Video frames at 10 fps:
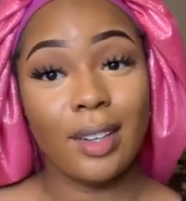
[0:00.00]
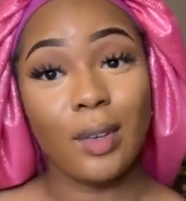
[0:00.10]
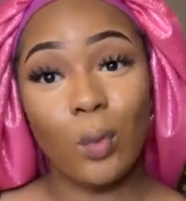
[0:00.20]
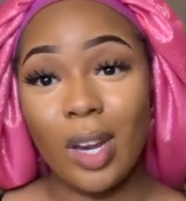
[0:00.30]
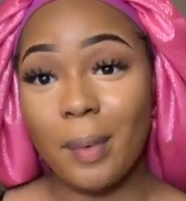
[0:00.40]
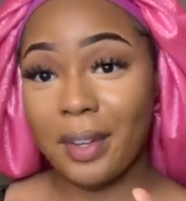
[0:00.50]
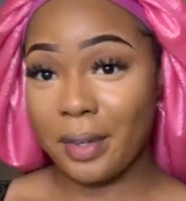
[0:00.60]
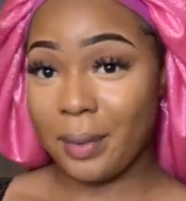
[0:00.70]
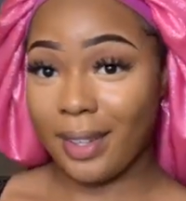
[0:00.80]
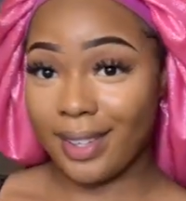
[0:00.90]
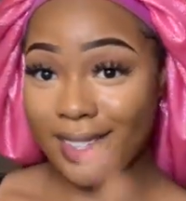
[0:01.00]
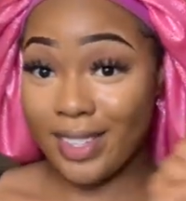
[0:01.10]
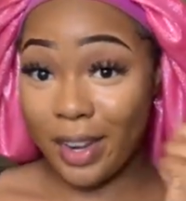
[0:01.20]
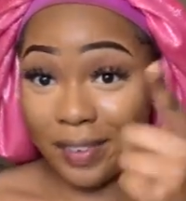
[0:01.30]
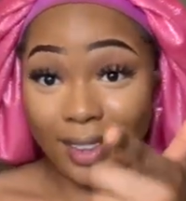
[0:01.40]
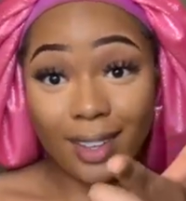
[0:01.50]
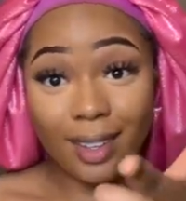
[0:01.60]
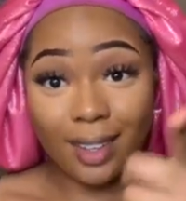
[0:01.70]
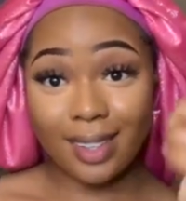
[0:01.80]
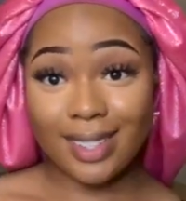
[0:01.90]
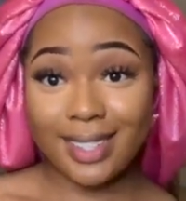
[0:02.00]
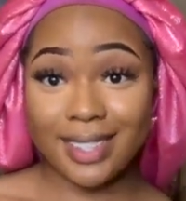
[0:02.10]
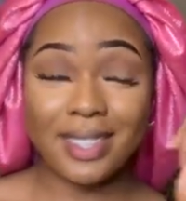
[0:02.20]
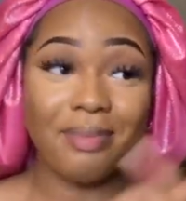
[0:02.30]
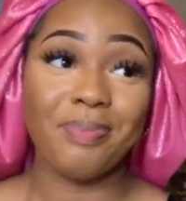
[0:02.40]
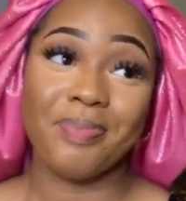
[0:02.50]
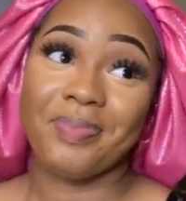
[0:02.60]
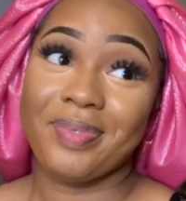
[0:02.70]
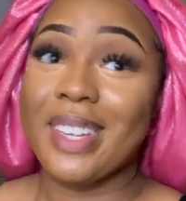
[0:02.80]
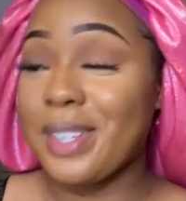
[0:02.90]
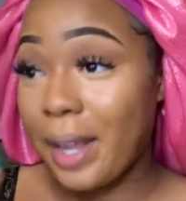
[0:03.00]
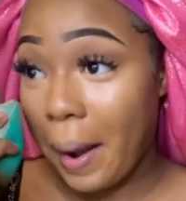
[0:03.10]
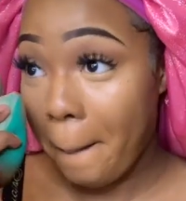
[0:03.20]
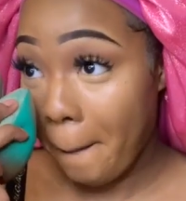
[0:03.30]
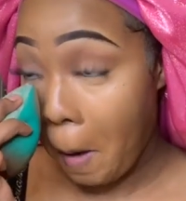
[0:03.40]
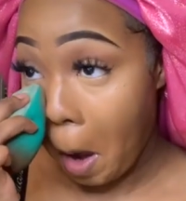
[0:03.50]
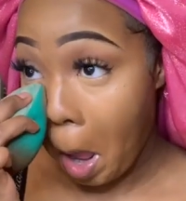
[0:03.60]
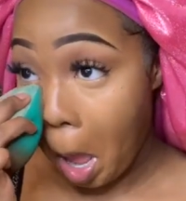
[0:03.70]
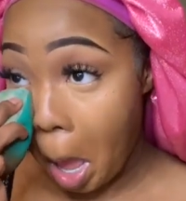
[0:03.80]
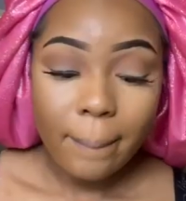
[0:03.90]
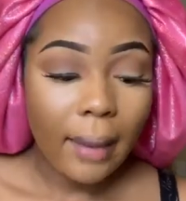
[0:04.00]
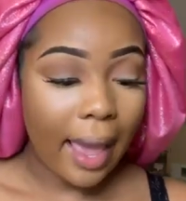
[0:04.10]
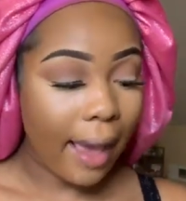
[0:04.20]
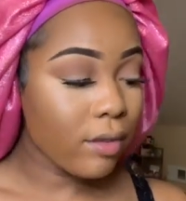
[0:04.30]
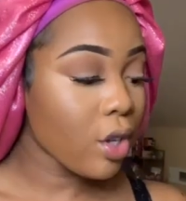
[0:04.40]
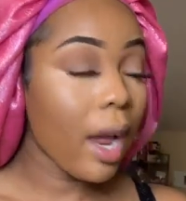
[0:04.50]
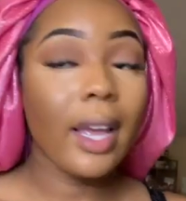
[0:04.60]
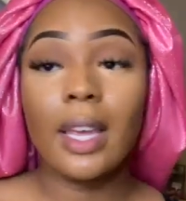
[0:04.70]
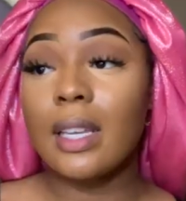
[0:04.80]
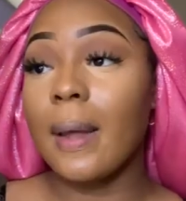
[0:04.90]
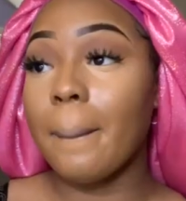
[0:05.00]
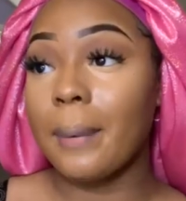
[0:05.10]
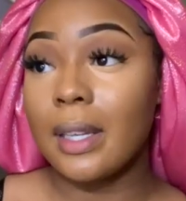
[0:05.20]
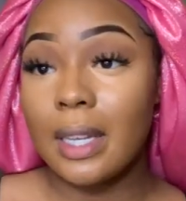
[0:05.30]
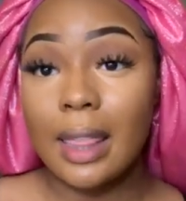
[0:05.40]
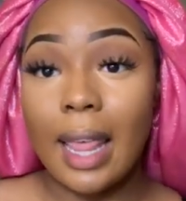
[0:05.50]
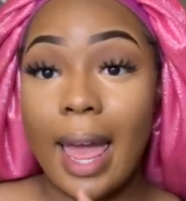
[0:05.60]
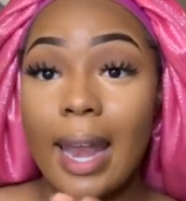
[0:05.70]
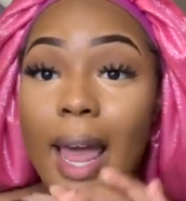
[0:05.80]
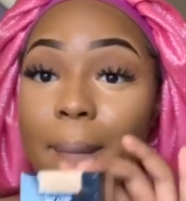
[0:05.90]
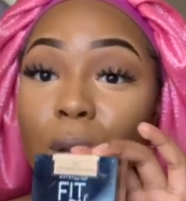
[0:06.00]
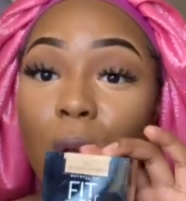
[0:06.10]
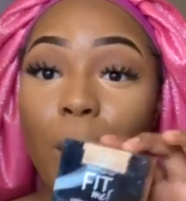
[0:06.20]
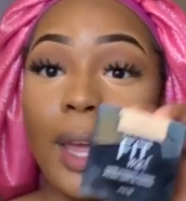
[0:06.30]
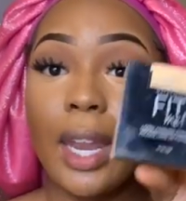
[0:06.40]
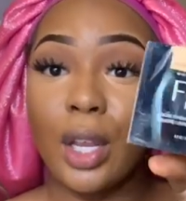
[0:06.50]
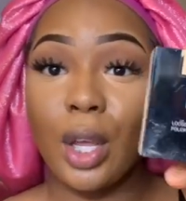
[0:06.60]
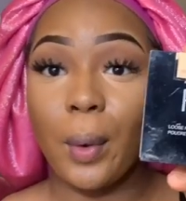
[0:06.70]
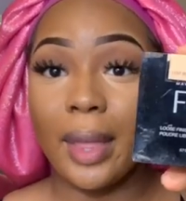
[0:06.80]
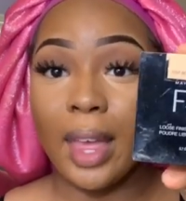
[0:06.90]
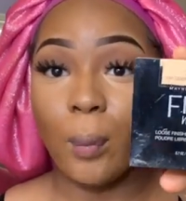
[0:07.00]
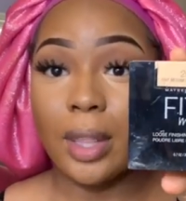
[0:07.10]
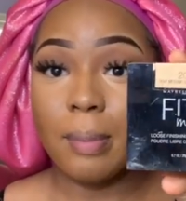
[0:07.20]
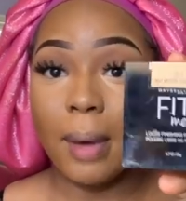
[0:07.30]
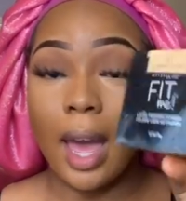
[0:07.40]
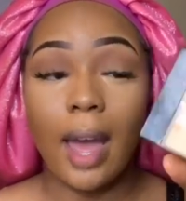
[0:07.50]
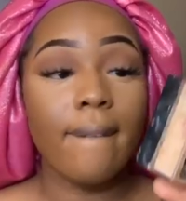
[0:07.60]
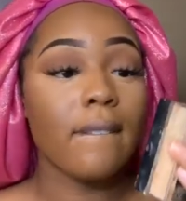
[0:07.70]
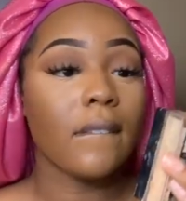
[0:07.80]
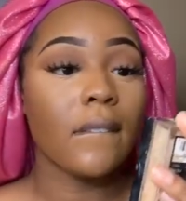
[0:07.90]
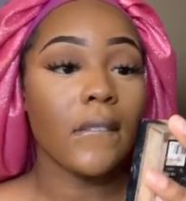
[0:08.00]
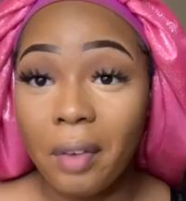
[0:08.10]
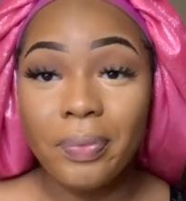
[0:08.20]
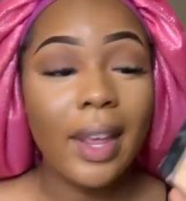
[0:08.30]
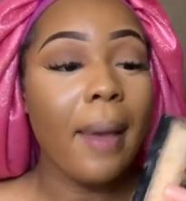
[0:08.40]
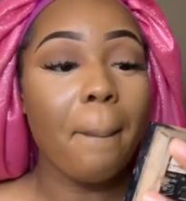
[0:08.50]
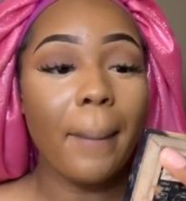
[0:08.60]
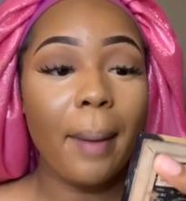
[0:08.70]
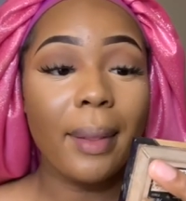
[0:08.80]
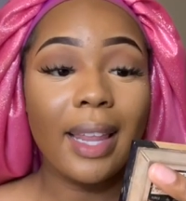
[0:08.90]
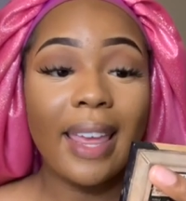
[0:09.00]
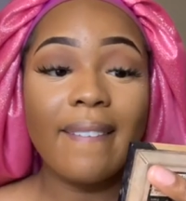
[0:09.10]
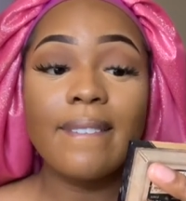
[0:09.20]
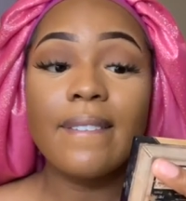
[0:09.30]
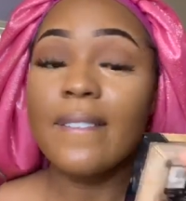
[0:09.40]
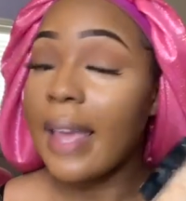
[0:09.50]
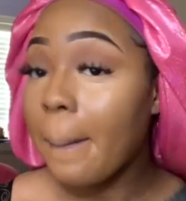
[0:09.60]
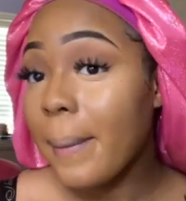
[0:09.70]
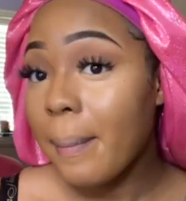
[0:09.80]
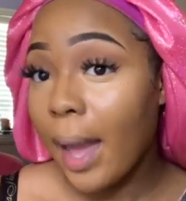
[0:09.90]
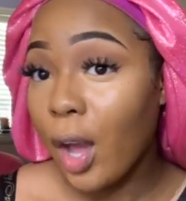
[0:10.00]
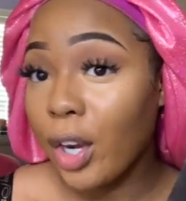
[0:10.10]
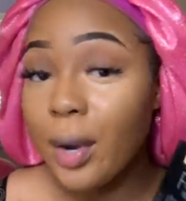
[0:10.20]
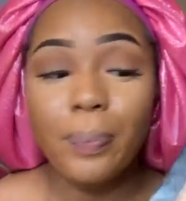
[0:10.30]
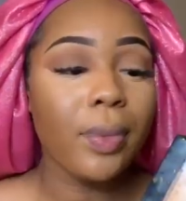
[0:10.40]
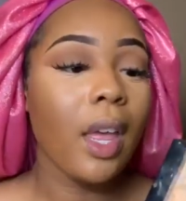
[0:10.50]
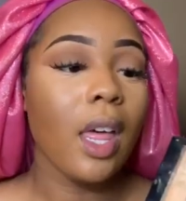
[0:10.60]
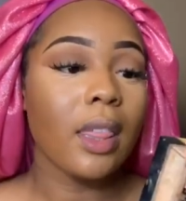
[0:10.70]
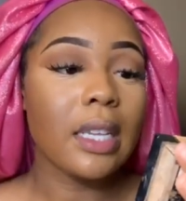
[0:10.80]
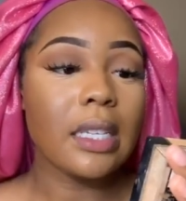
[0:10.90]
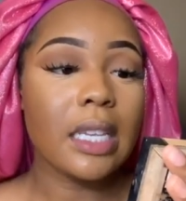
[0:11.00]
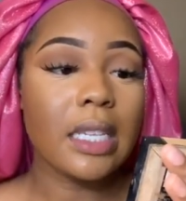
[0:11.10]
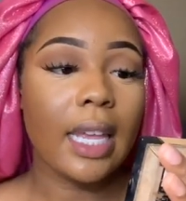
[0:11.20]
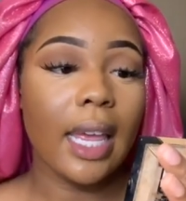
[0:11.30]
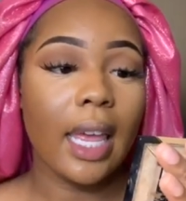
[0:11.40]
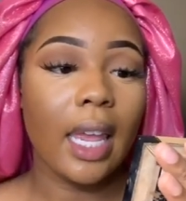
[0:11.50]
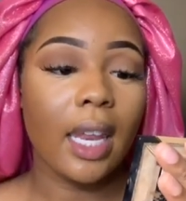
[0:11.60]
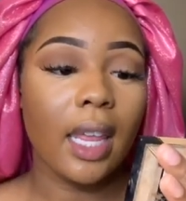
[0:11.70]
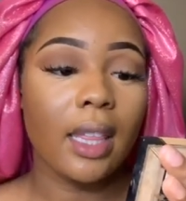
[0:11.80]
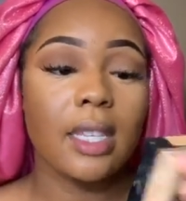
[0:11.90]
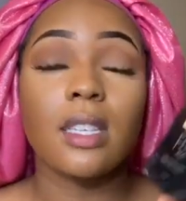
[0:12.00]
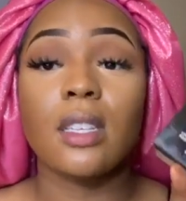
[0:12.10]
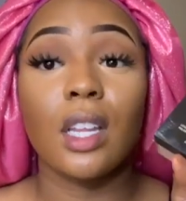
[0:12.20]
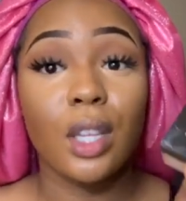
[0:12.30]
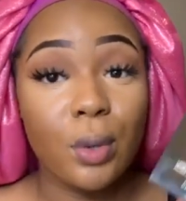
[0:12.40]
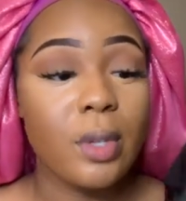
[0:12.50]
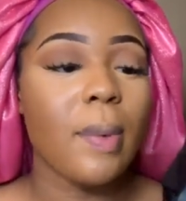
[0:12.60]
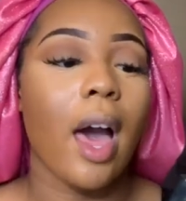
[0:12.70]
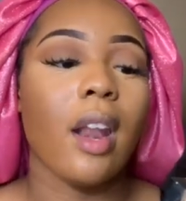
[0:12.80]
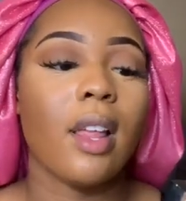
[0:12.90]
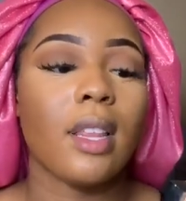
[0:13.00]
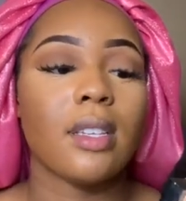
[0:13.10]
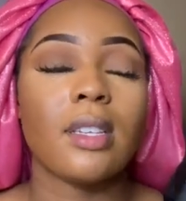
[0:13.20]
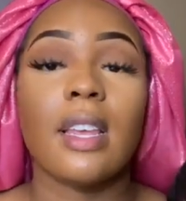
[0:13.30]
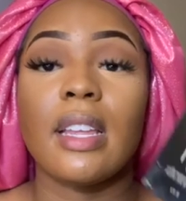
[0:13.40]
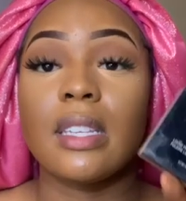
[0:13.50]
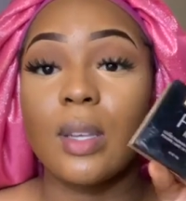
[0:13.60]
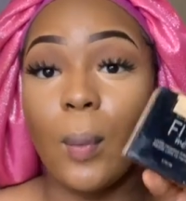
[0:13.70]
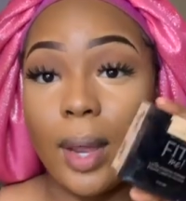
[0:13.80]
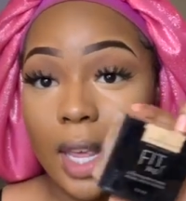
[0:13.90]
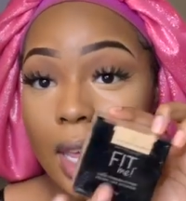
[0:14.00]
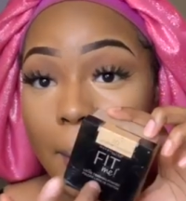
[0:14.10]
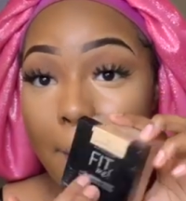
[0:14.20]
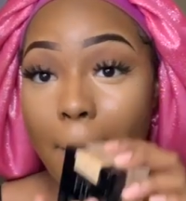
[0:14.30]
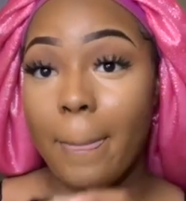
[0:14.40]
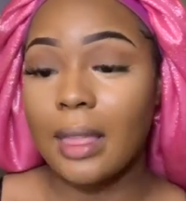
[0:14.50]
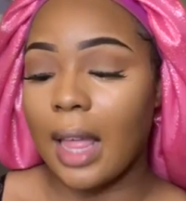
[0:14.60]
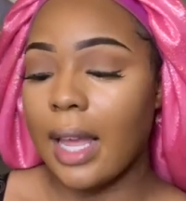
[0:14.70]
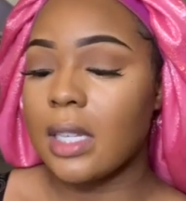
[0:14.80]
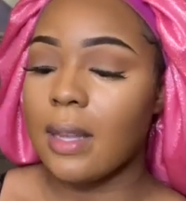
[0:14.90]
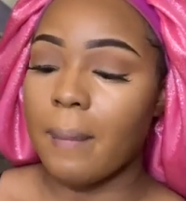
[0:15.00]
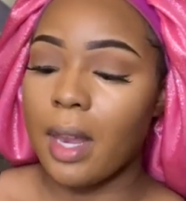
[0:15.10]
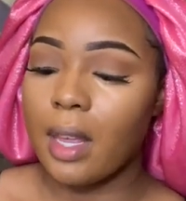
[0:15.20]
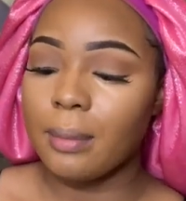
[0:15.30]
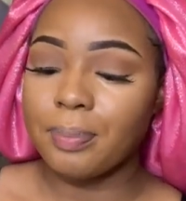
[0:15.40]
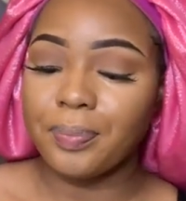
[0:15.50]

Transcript: What am I doing? Serving looks. So yeah. After I get done blending that, I'm gonna go ahead and go in with my Maybelline FitMe powder. This is the loose powder, and this is in 20, light to medium.